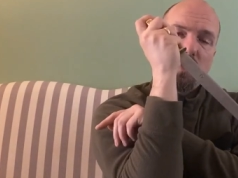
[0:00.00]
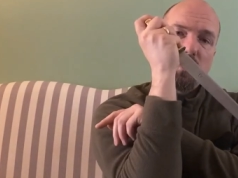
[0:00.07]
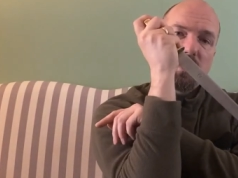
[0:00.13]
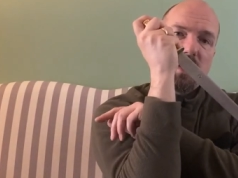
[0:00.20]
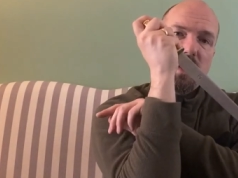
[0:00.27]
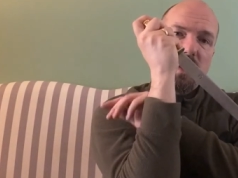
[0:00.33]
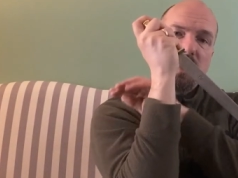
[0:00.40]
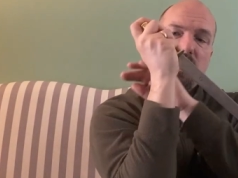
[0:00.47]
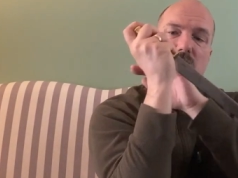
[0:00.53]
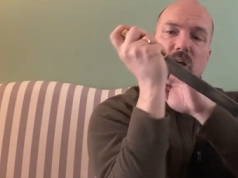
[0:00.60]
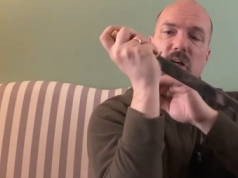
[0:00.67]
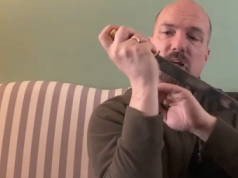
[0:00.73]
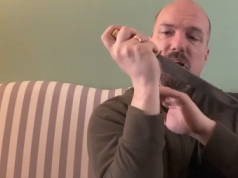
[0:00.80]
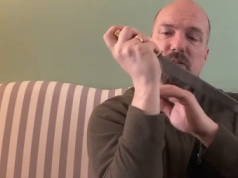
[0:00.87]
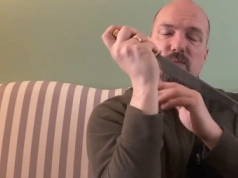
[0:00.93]
Okay,
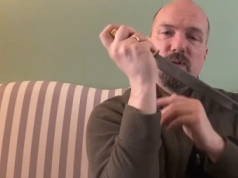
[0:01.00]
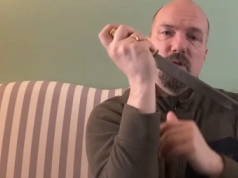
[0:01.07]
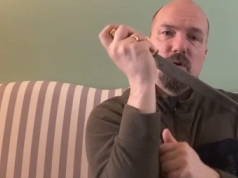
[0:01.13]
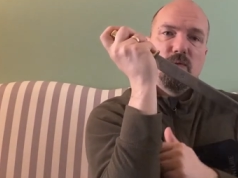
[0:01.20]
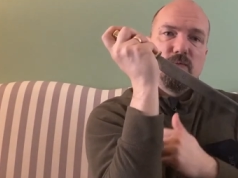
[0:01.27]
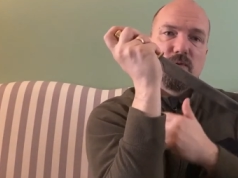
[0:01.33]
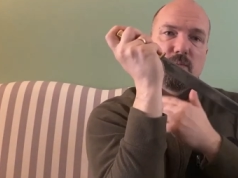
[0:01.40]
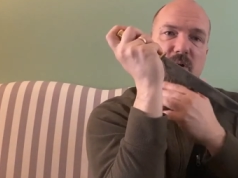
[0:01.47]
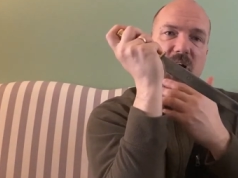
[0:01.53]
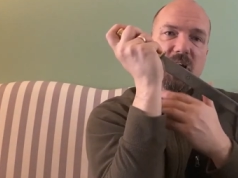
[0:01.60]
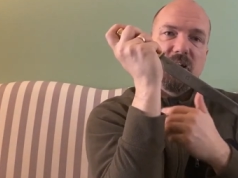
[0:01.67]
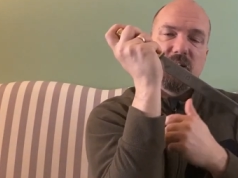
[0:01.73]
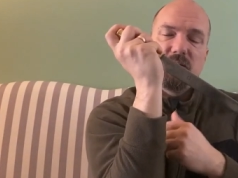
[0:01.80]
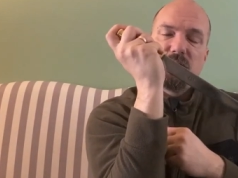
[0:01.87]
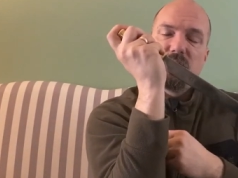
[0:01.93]
as we know from
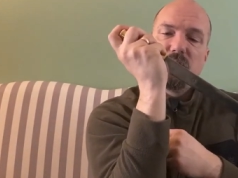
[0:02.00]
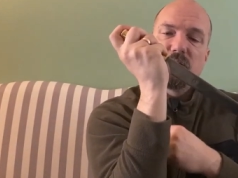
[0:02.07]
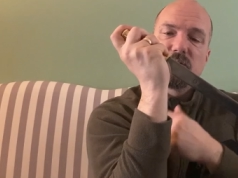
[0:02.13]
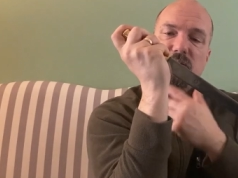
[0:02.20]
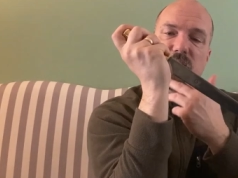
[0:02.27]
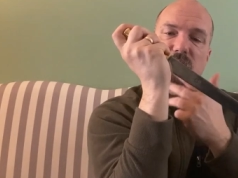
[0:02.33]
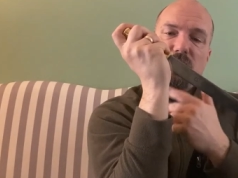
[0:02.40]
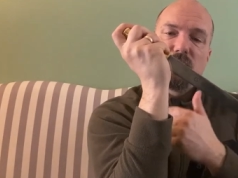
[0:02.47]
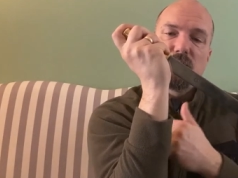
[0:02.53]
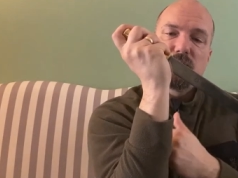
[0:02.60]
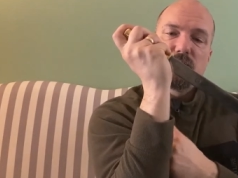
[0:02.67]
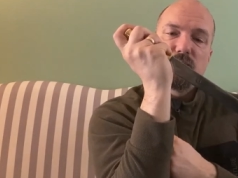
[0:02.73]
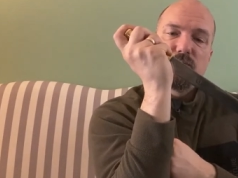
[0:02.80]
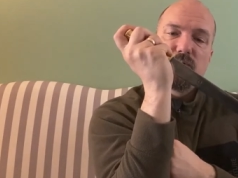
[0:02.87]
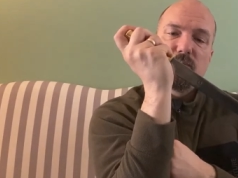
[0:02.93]
Highland Dirks and
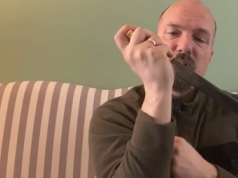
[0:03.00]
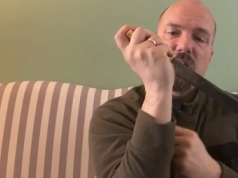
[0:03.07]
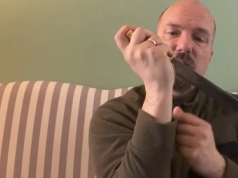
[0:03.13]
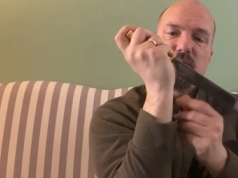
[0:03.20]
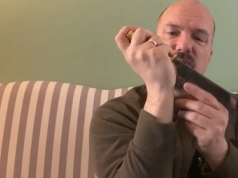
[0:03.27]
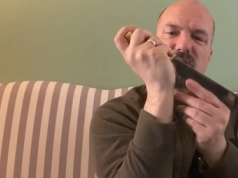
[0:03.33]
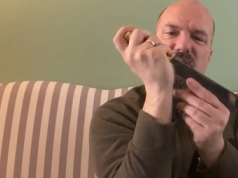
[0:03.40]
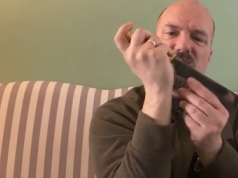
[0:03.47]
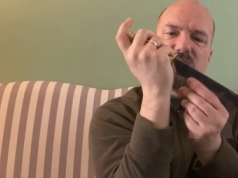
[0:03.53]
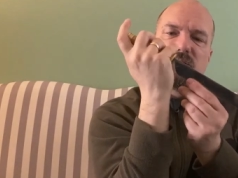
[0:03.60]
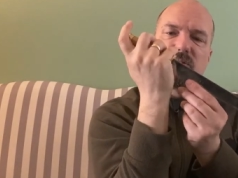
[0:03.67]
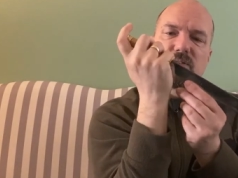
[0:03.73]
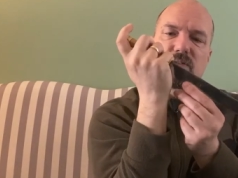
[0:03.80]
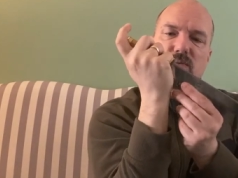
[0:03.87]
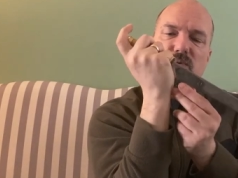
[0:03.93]
also from Irish
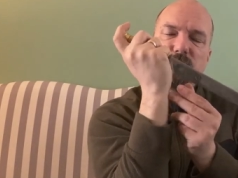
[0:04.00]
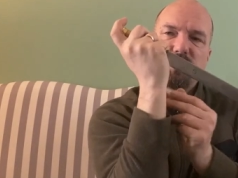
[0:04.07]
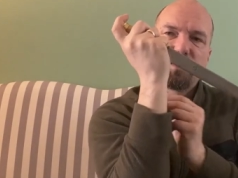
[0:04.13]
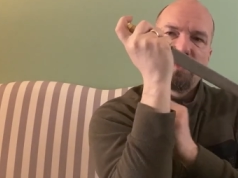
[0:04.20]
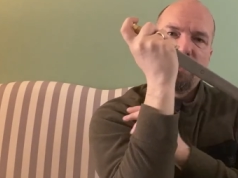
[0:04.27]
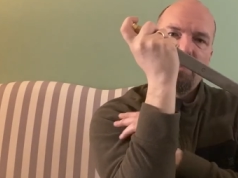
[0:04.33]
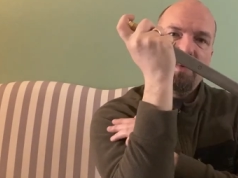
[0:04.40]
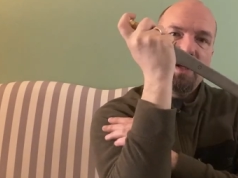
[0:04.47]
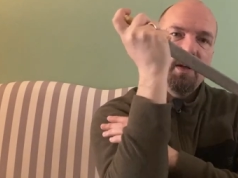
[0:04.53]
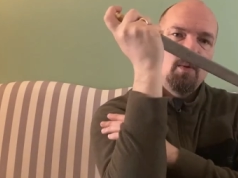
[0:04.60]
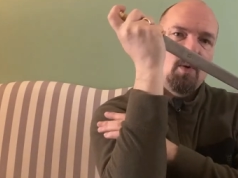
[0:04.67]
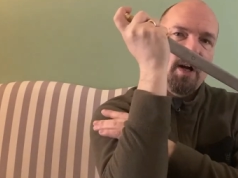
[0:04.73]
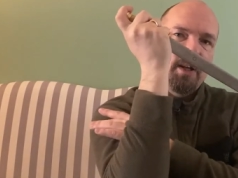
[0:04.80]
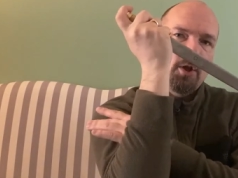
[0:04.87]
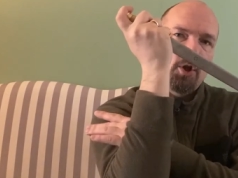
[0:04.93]
Skians, grips could be
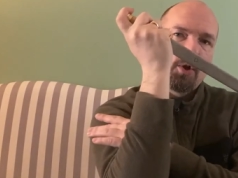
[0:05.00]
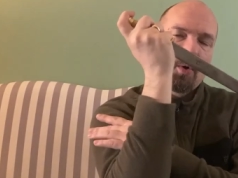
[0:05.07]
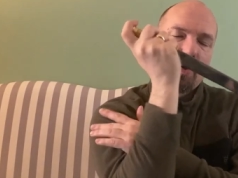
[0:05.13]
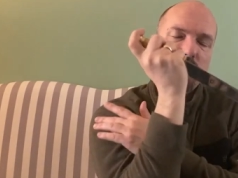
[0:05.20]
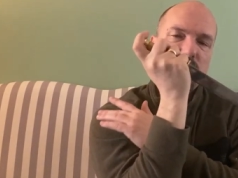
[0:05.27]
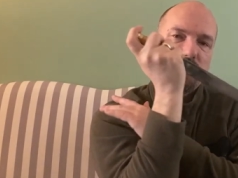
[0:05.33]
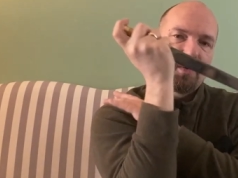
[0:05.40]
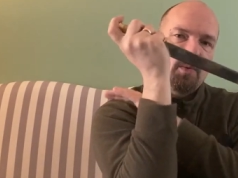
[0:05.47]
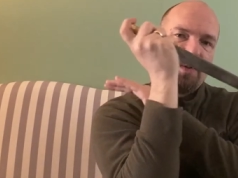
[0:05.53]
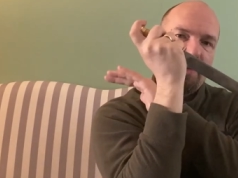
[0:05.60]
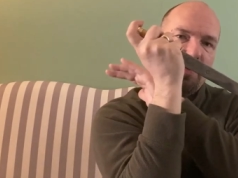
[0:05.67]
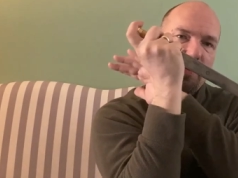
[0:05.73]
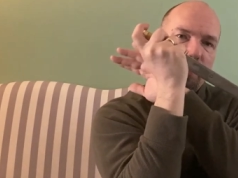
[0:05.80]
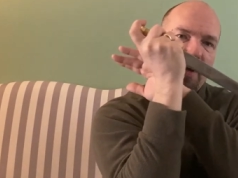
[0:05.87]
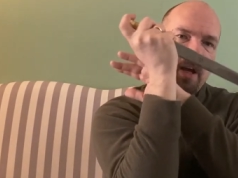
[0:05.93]
quite short, so
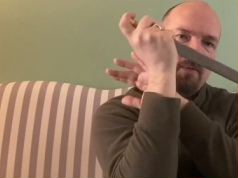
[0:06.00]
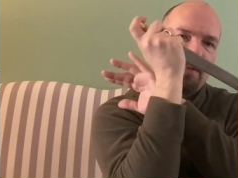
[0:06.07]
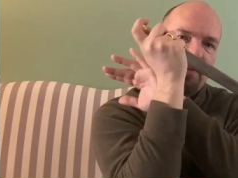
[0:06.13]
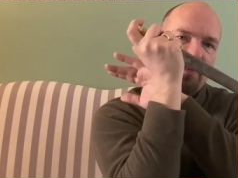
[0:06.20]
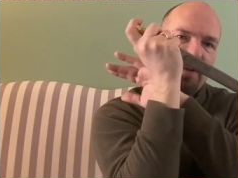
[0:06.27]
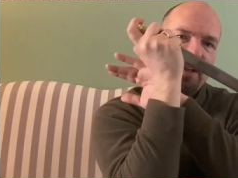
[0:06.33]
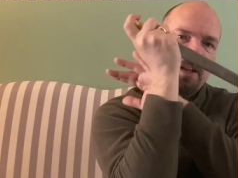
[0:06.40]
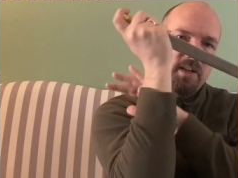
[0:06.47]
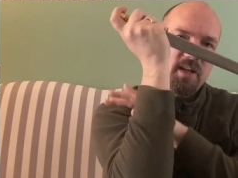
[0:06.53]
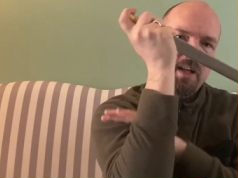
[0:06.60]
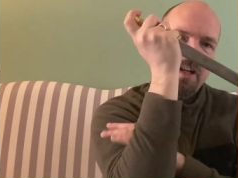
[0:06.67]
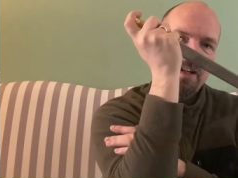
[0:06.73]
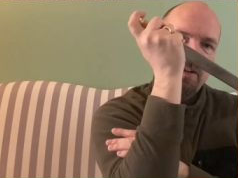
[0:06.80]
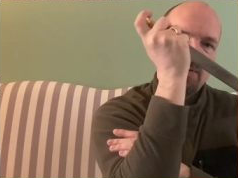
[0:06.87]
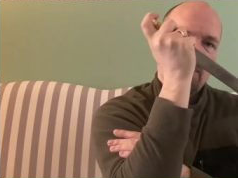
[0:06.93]
you have it really
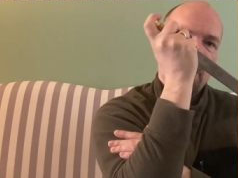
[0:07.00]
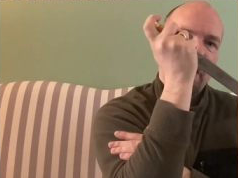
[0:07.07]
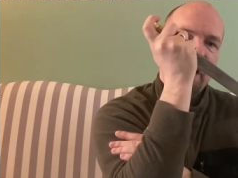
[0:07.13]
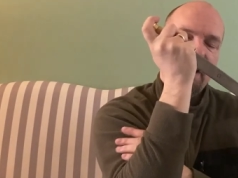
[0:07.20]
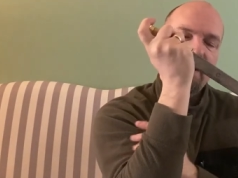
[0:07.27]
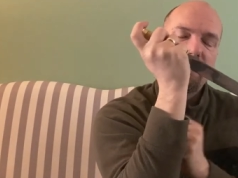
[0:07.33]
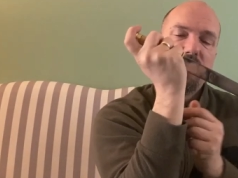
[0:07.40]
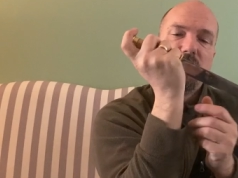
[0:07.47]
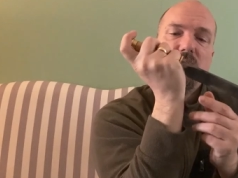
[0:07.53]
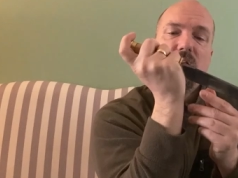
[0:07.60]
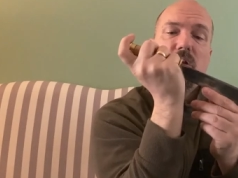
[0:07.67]
in your hand.